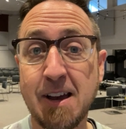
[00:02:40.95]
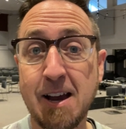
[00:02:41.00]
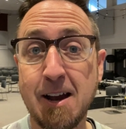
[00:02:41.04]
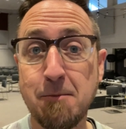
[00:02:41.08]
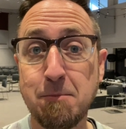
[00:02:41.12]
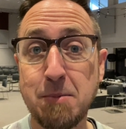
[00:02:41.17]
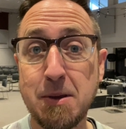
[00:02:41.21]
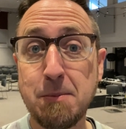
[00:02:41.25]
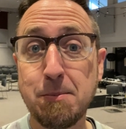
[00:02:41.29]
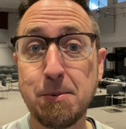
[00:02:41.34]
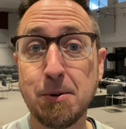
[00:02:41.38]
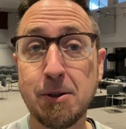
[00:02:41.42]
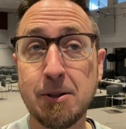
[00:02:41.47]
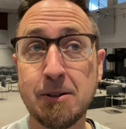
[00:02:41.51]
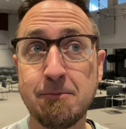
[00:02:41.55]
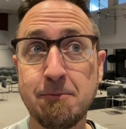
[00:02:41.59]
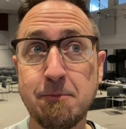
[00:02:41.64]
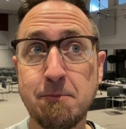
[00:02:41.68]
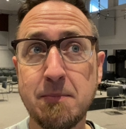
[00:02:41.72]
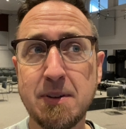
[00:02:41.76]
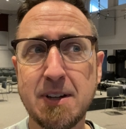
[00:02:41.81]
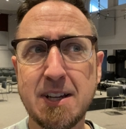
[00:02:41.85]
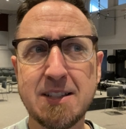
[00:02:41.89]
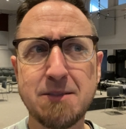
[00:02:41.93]

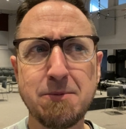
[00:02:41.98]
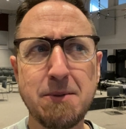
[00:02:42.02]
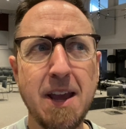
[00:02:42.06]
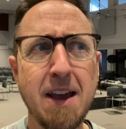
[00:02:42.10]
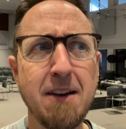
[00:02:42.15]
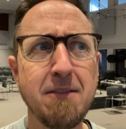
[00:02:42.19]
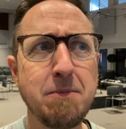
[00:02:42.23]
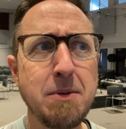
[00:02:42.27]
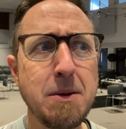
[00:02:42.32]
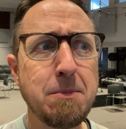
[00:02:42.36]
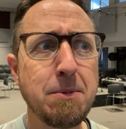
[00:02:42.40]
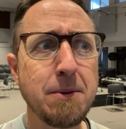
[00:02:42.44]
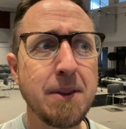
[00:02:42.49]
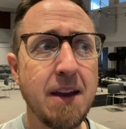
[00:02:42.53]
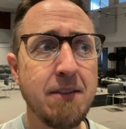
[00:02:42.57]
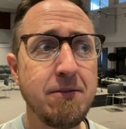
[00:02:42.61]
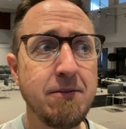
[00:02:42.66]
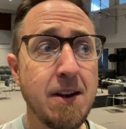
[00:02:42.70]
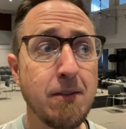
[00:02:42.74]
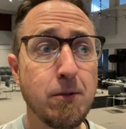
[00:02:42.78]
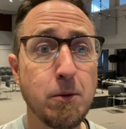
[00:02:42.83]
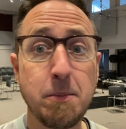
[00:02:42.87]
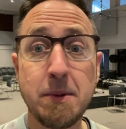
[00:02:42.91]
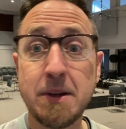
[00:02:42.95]
people, because we have people that have
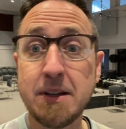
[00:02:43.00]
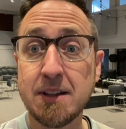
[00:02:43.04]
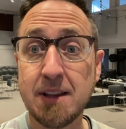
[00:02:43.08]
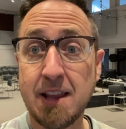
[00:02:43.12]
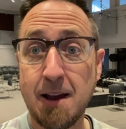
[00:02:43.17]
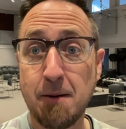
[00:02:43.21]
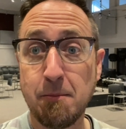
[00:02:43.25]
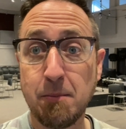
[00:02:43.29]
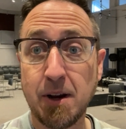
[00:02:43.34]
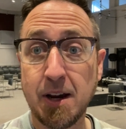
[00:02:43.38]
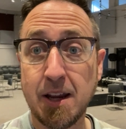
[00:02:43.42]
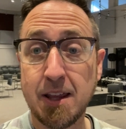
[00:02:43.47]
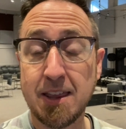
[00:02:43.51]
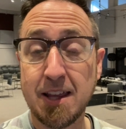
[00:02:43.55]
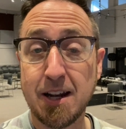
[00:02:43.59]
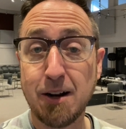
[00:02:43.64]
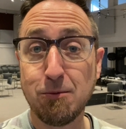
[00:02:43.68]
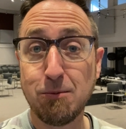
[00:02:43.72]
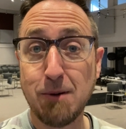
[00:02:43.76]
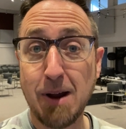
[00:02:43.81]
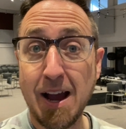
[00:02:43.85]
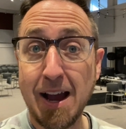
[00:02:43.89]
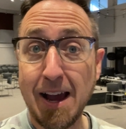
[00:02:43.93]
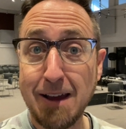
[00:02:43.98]
never been to Lambrick that
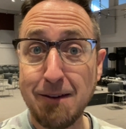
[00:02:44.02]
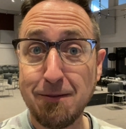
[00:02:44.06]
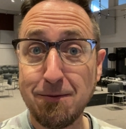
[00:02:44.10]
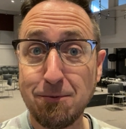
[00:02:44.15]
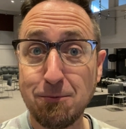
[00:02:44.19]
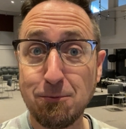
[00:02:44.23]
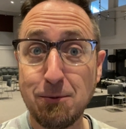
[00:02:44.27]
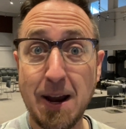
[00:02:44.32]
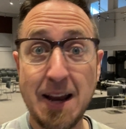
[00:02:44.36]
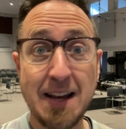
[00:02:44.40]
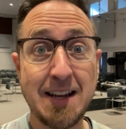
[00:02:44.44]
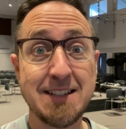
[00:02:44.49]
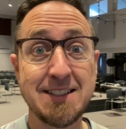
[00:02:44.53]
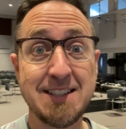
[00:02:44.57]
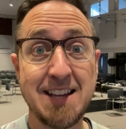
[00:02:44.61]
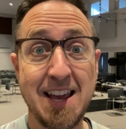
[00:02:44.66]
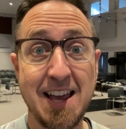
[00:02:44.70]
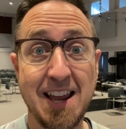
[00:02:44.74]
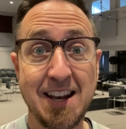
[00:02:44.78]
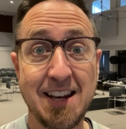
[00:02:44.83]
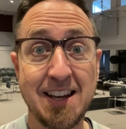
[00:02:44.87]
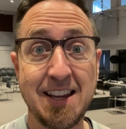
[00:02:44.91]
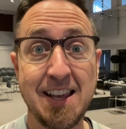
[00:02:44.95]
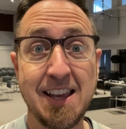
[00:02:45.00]
arrive right at
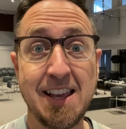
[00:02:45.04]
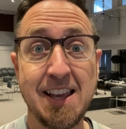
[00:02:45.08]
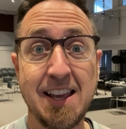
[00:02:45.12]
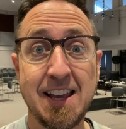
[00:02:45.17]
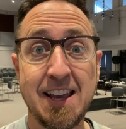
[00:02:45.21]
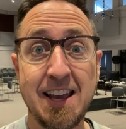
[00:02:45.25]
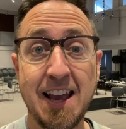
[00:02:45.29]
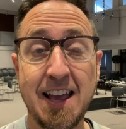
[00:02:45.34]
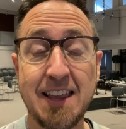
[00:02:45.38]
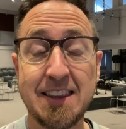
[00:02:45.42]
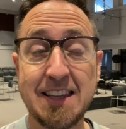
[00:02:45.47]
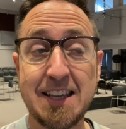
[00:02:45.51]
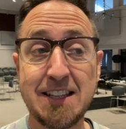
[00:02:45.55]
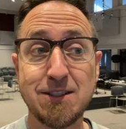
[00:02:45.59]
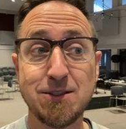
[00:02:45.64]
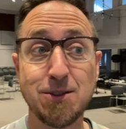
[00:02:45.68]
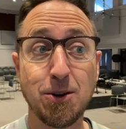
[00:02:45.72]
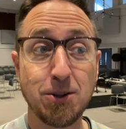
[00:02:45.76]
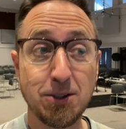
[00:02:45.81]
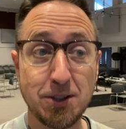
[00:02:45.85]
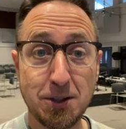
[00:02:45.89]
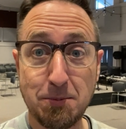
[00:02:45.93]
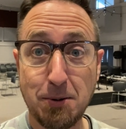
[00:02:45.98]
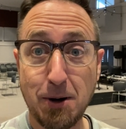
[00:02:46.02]
10. And they
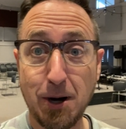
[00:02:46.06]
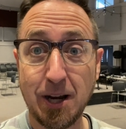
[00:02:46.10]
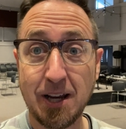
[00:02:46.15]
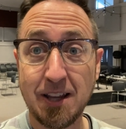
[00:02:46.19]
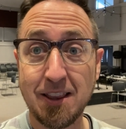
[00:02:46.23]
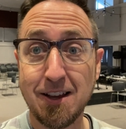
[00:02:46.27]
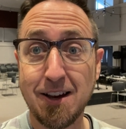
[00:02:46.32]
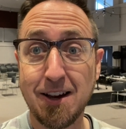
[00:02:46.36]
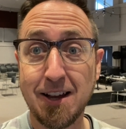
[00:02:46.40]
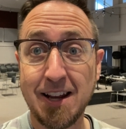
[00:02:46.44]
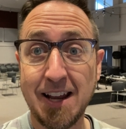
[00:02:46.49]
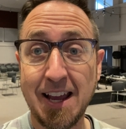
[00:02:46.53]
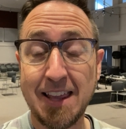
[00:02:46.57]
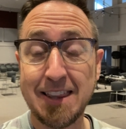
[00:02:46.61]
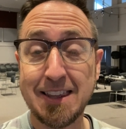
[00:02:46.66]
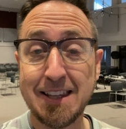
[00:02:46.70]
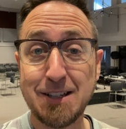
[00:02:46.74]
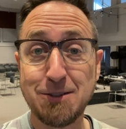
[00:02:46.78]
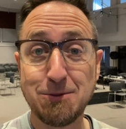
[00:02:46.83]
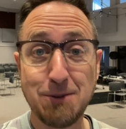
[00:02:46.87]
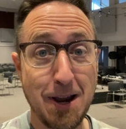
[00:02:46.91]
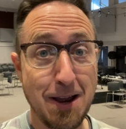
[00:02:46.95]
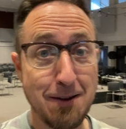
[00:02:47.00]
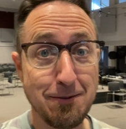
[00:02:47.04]
circle the parking lot and they
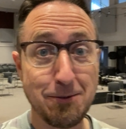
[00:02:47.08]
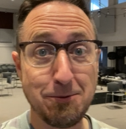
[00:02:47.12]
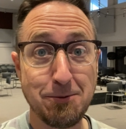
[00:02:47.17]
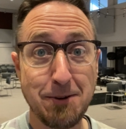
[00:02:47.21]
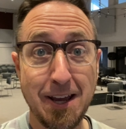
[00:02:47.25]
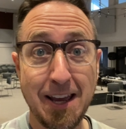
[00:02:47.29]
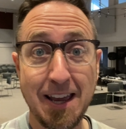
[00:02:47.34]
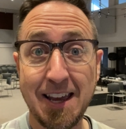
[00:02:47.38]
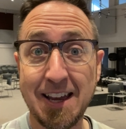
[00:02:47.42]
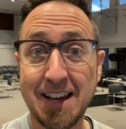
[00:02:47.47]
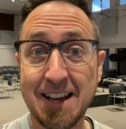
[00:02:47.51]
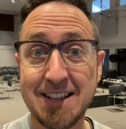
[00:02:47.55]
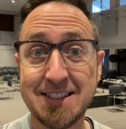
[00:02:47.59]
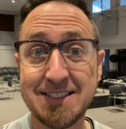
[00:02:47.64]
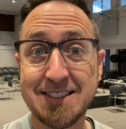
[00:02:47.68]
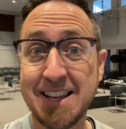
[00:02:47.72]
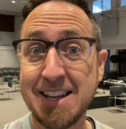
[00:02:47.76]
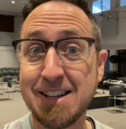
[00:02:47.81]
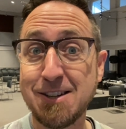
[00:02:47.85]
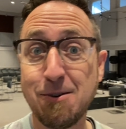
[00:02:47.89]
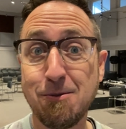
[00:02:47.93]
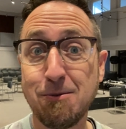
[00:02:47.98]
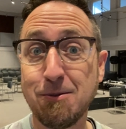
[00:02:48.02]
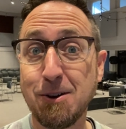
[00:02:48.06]
drive away because they
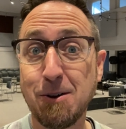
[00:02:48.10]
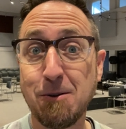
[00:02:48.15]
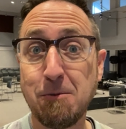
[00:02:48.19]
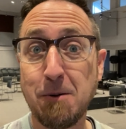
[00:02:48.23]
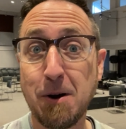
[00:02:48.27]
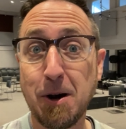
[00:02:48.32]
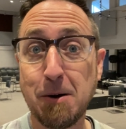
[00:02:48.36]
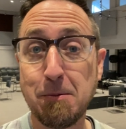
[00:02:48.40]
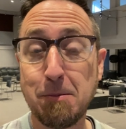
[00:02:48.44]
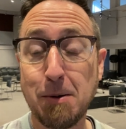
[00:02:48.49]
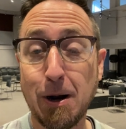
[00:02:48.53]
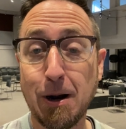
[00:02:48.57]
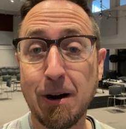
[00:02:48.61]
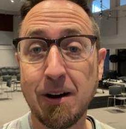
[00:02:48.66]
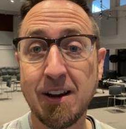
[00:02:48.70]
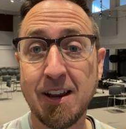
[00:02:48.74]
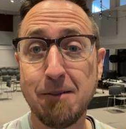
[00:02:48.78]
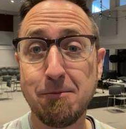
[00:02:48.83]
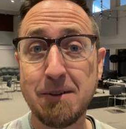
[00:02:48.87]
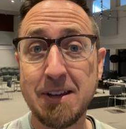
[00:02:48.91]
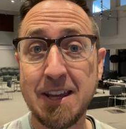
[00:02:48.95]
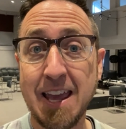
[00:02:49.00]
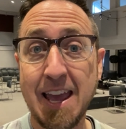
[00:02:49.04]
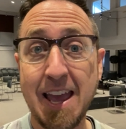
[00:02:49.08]
don't know where to park. And
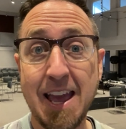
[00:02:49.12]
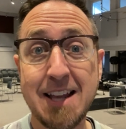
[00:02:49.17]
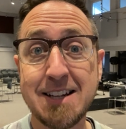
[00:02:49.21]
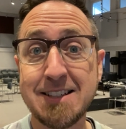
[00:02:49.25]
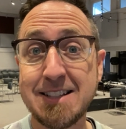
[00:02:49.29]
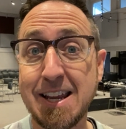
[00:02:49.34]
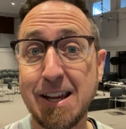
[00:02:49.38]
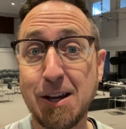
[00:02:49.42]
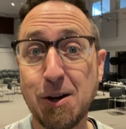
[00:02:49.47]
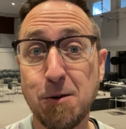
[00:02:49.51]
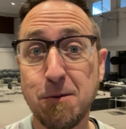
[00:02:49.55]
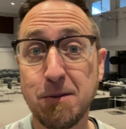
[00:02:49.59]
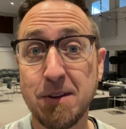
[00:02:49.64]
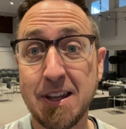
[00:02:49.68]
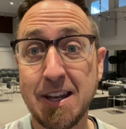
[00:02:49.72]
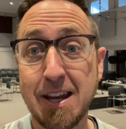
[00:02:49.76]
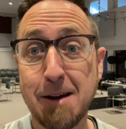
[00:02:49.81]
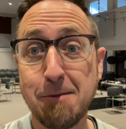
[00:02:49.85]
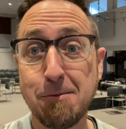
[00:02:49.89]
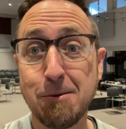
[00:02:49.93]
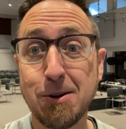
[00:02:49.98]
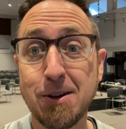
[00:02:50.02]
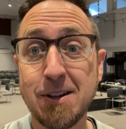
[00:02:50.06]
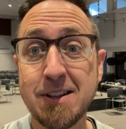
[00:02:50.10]
we can't take over the
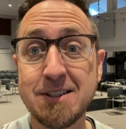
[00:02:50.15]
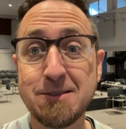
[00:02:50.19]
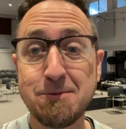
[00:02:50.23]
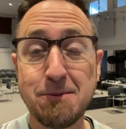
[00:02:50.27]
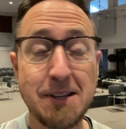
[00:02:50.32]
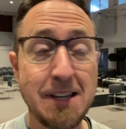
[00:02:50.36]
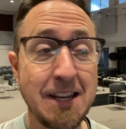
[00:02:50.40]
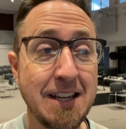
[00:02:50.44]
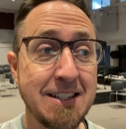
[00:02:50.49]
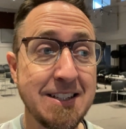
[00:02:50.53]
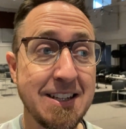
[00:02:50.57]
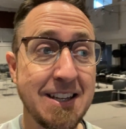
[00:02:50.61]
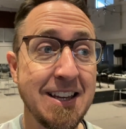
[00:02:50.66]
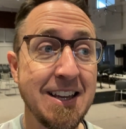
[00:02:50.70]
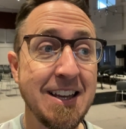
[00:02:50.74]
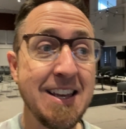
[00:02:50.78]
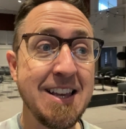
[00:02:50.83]
neighborhoods. We need to